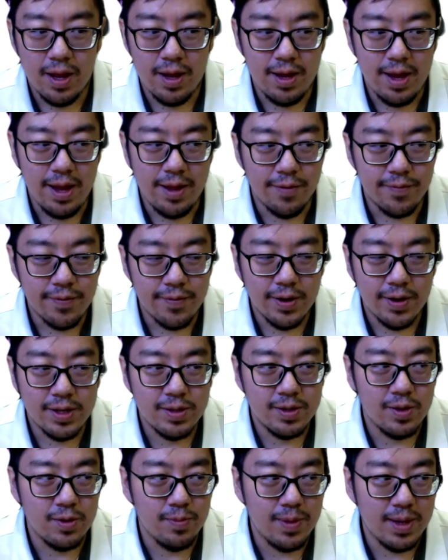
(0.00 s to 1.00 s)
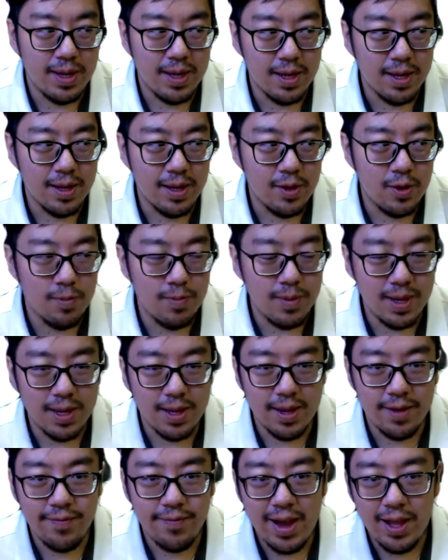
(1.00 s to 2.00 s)
uh, and of course to be to
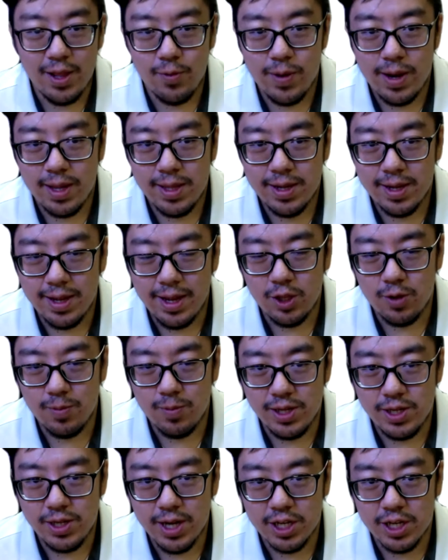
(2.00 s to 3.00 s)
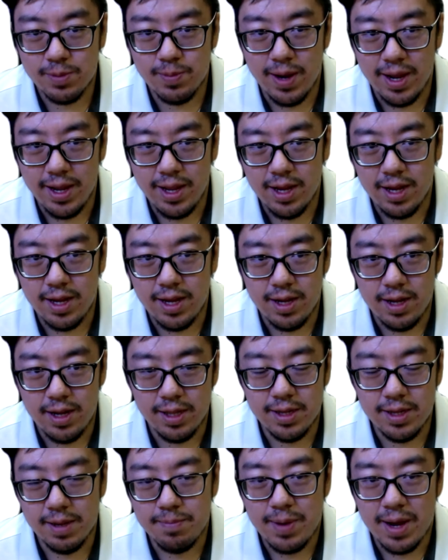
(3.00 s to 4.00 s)
be evaluated and to be judged by uh,
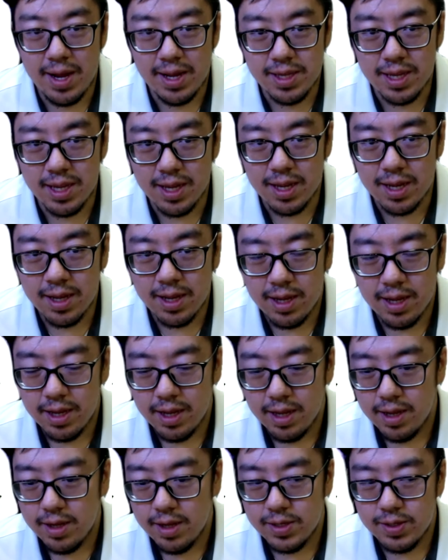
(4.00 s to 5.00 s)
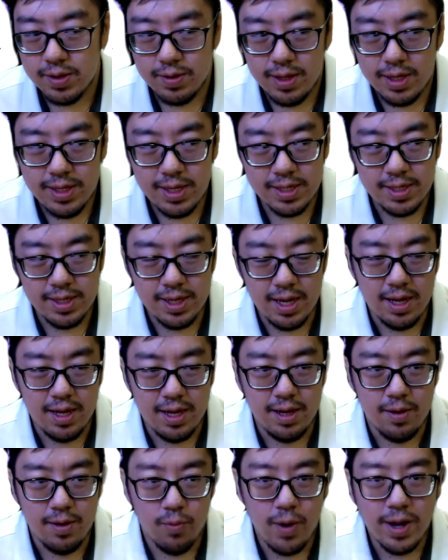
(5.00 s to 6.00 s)
a third party so this is
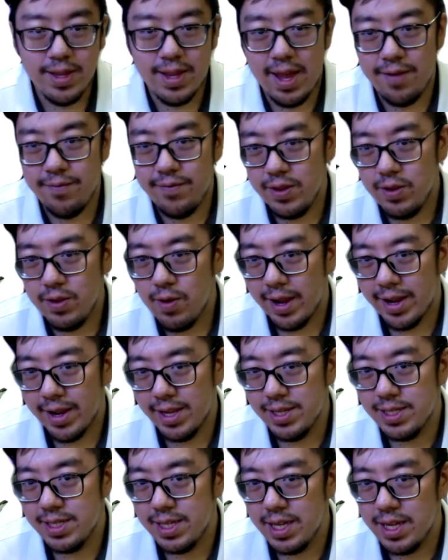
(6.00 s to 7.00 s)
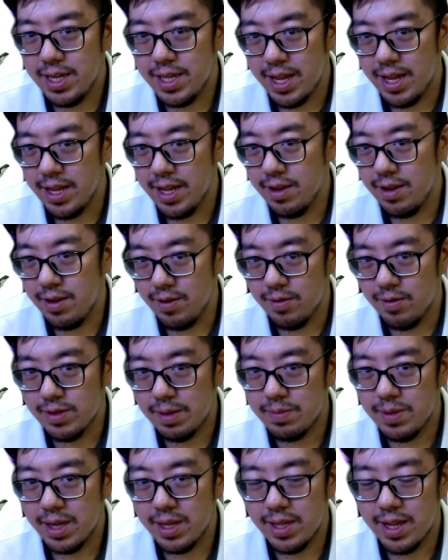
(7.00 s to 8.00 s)
uh, one avenue I can see that, you know,
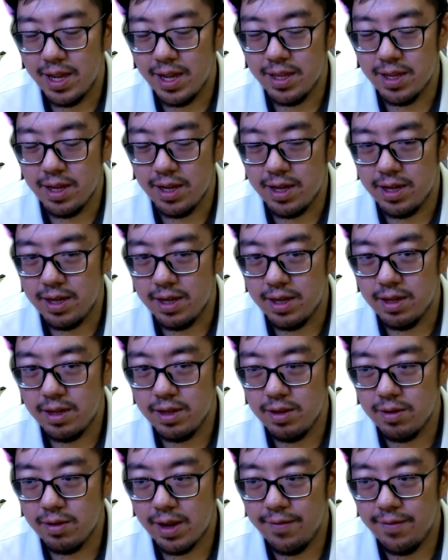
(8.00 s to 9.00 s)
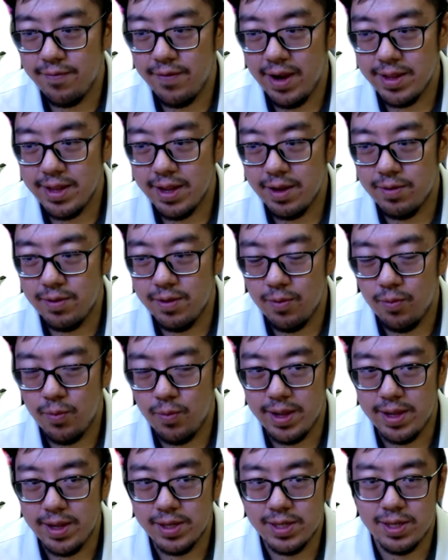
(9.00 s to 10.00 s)
something that uh, you can find out
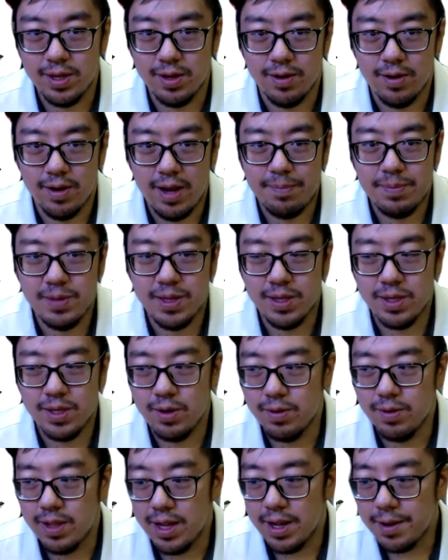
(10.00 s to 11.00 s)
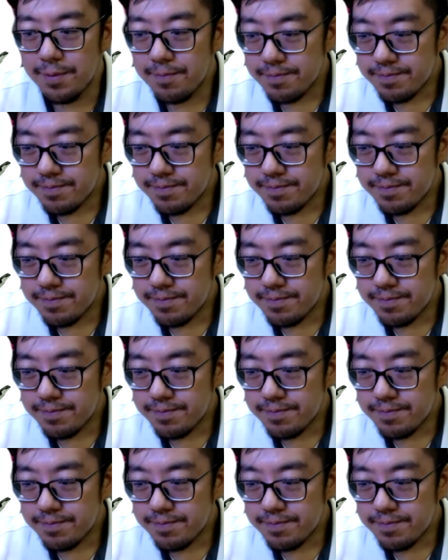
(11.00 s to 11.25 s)
what is your attitude. Now.